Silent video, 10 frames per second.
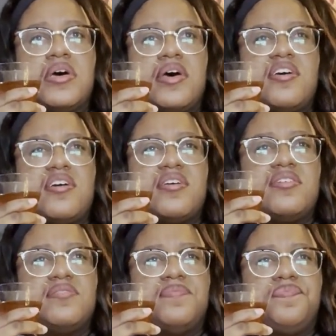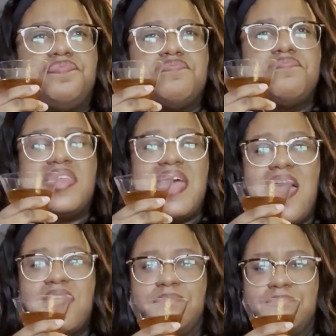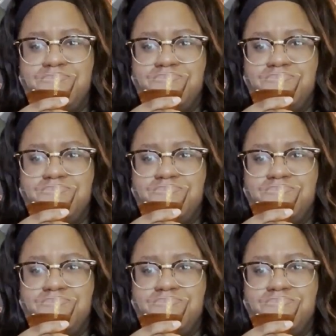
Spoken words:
a Manhattan.